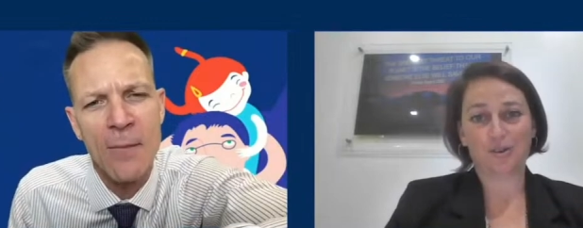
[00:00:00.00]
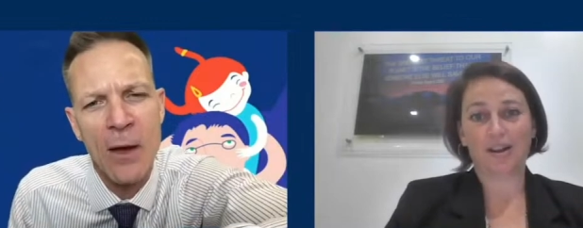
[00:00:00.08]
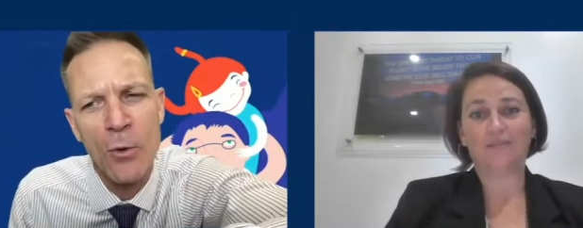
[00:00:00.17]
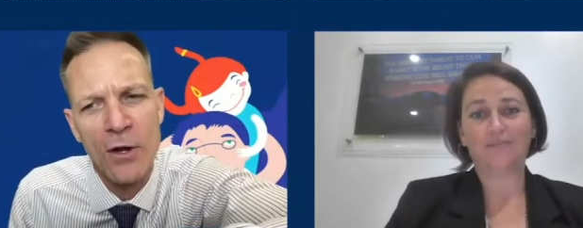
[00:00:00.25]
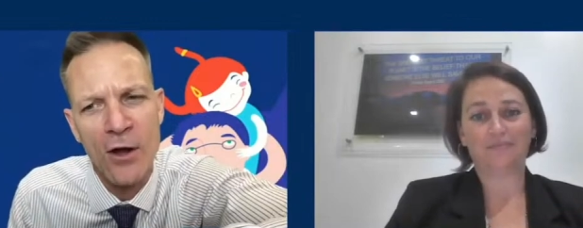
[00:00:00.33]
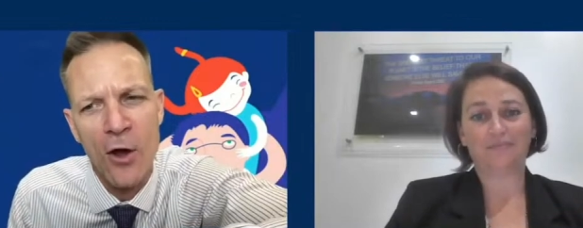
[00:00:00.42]
Speaker 1: i
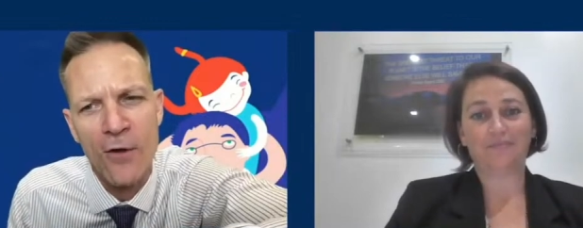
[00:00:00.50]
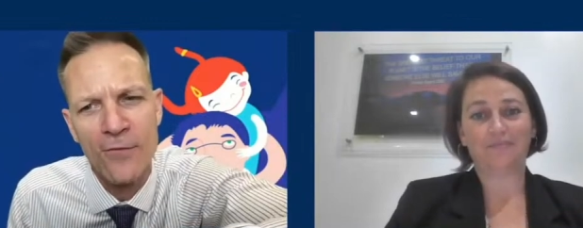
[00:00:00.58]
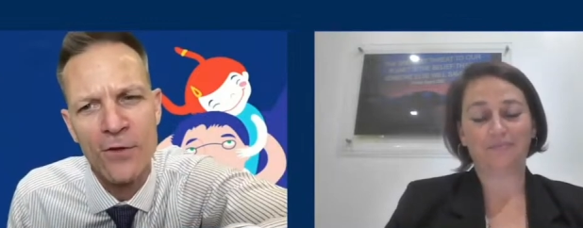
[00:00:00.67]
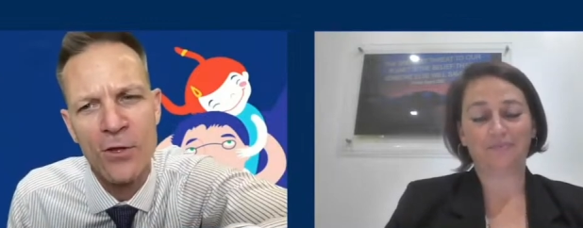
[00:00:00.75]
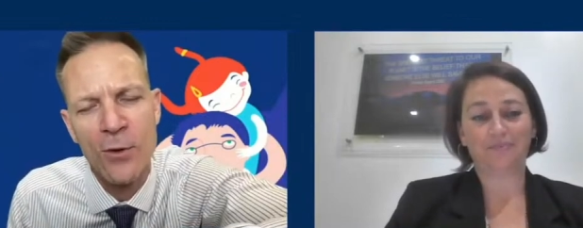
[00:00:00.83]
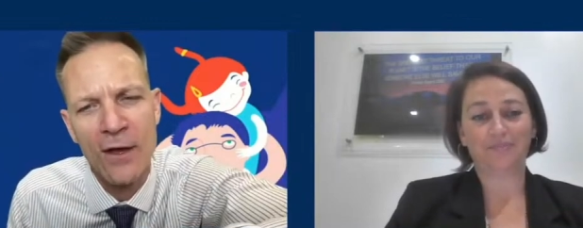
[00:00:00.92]
wanted to offer
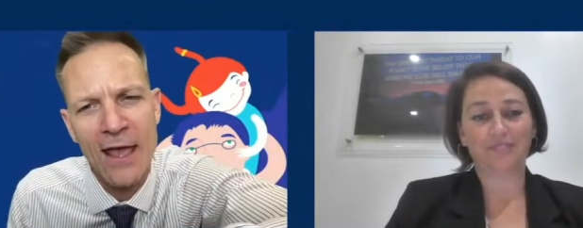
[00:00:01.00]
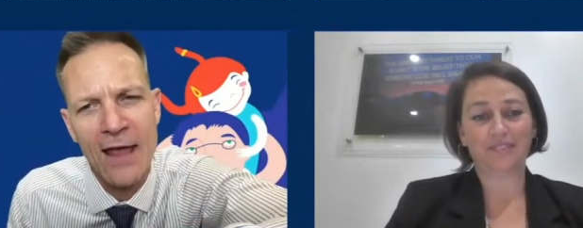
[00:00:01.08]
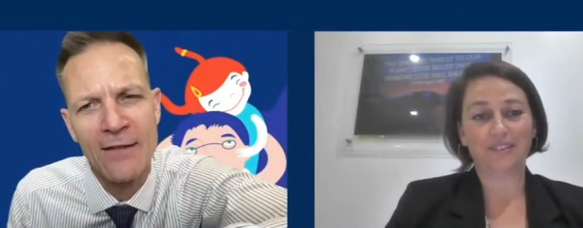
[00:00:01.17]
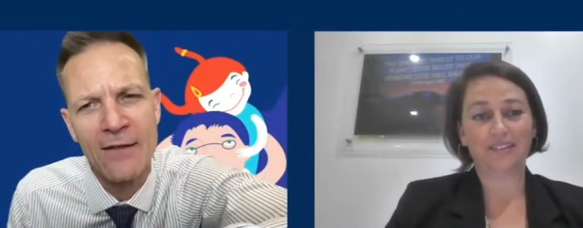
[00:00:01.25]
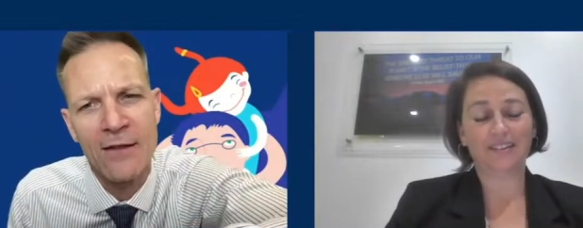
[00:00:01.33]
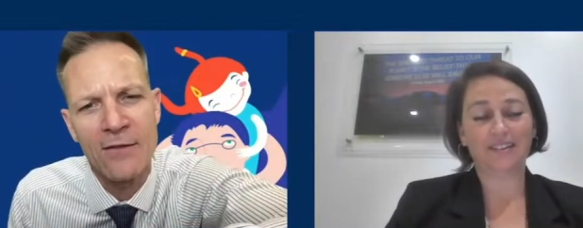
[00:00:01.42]
you
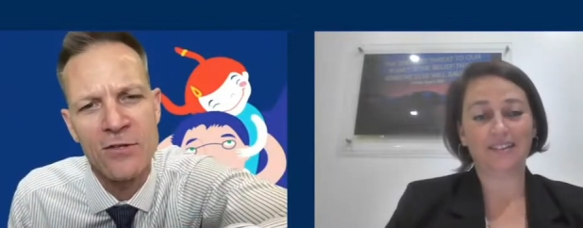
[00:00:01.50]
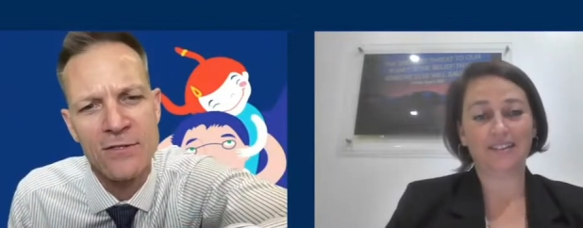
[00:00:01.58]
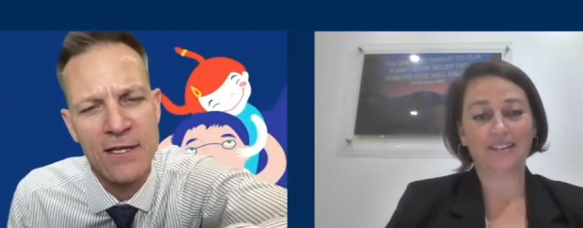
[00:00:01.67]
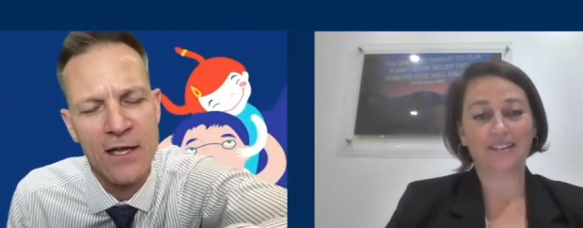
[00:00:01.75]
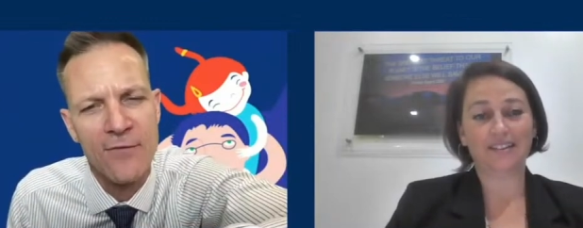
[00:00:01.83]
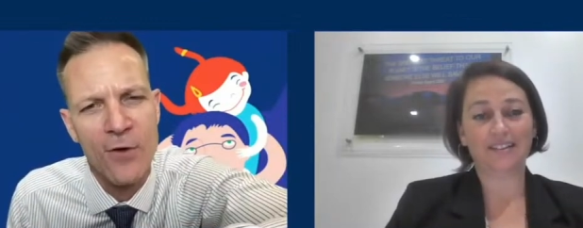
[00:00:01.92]
again just
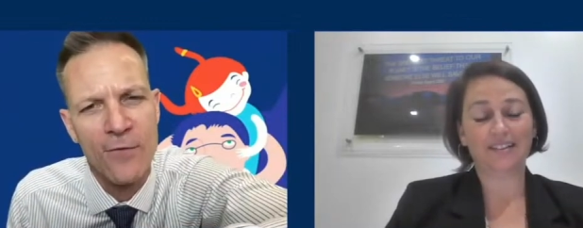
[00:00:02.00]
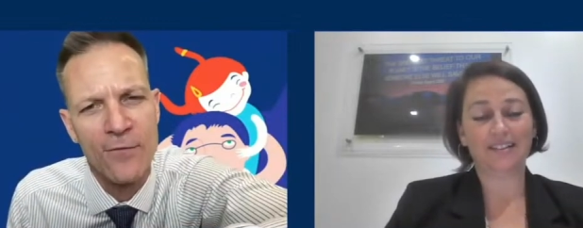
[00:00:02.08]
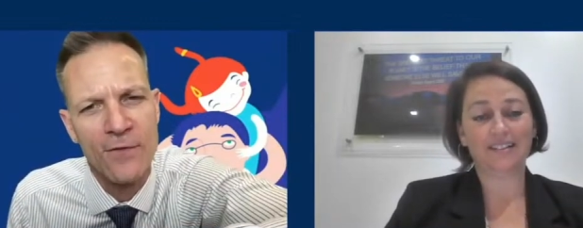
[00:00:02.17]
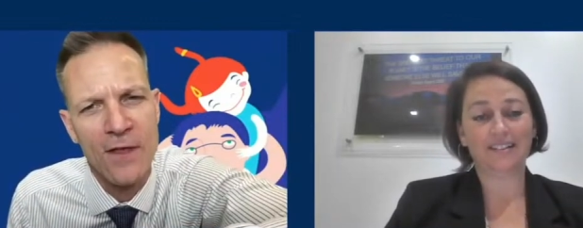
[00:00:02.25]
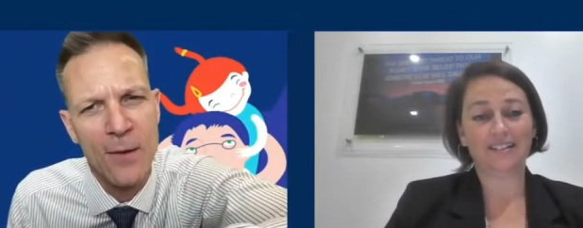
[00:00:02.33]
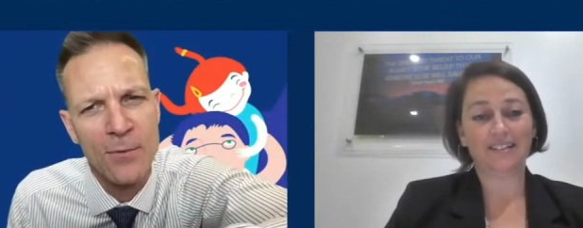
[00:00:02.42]
like i've
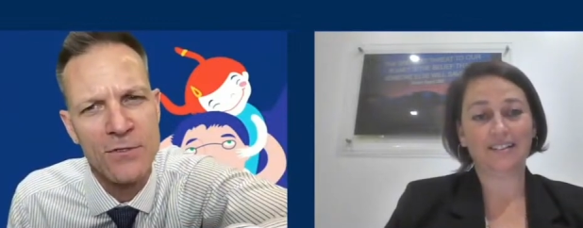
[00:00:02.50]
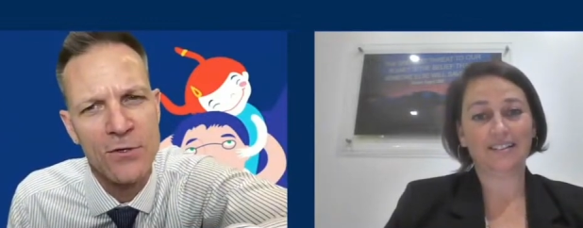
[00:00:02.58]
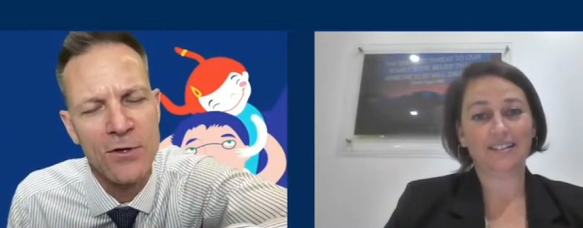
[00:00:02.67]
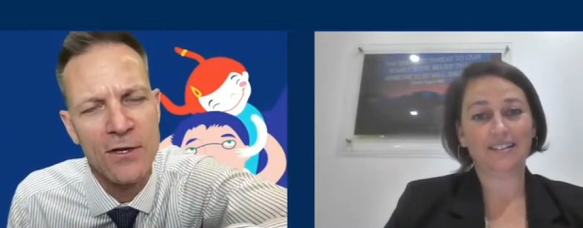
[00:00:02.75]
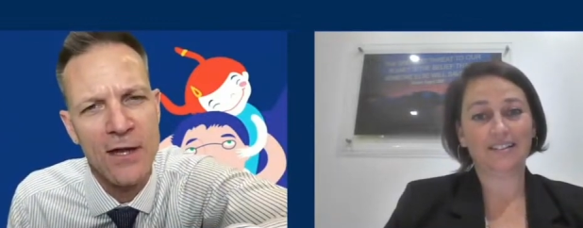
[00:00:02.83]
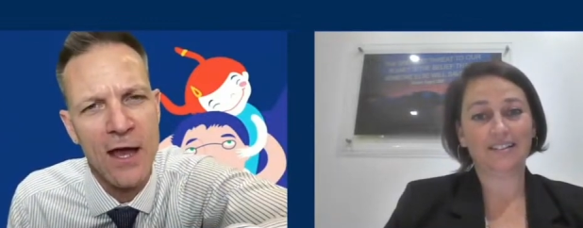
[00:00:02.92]
offered the
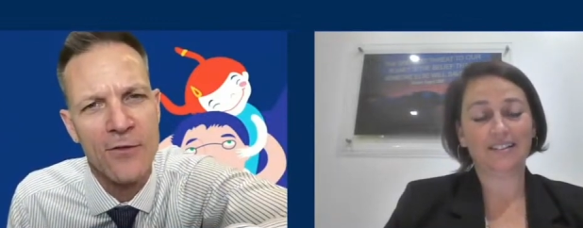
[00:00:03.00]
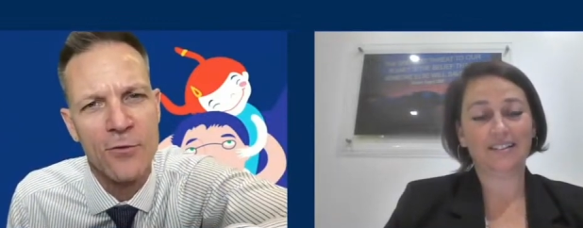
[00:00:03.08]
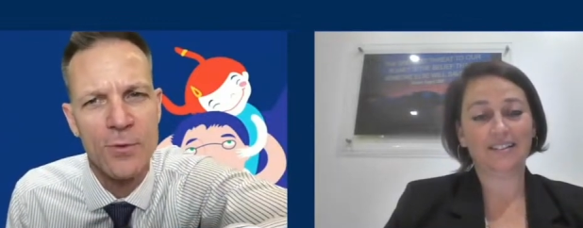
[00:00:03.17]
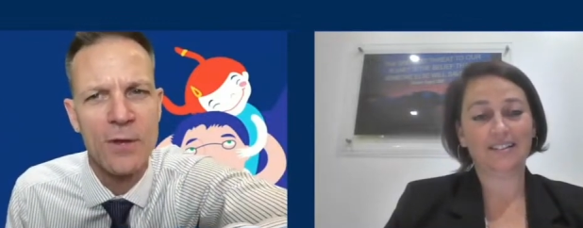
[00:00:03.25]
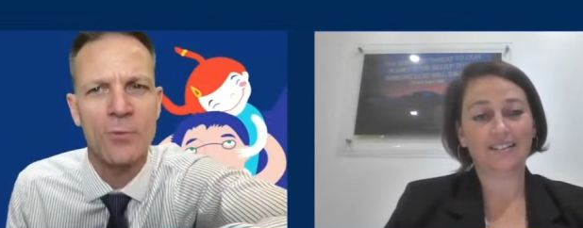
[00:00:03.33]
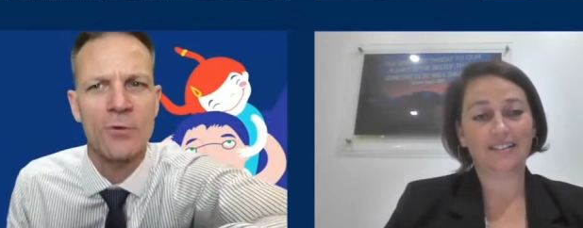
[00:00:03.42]
opportunity to other
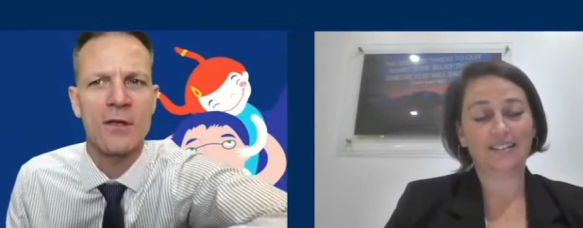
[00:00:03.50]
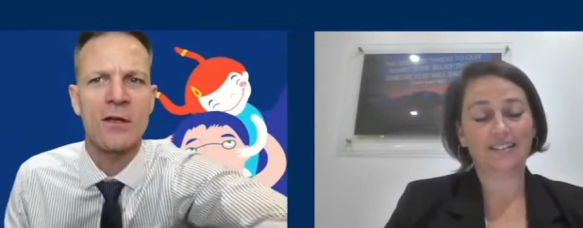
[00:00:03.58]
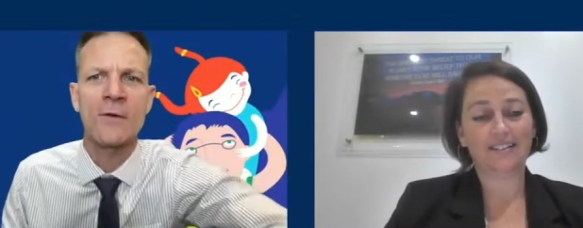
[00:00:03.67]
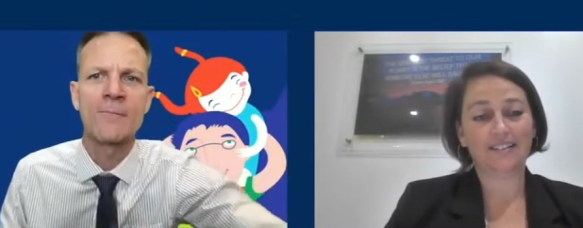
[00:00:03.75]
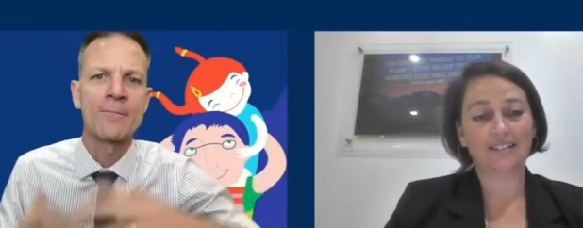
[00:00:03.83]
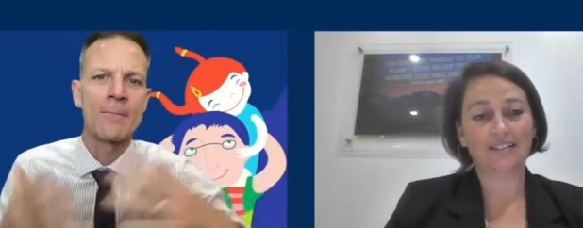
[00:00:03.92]
people here